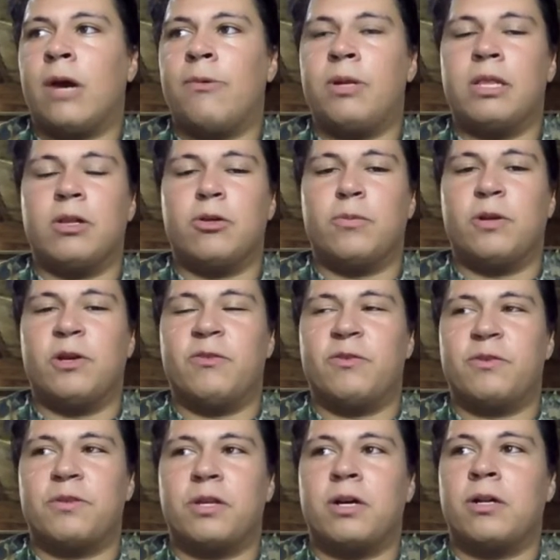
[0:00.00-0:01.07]
I went a little bit
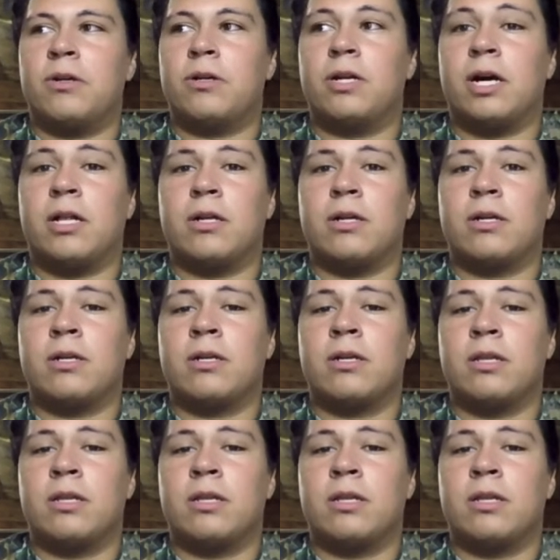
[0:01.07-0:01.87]
over the $100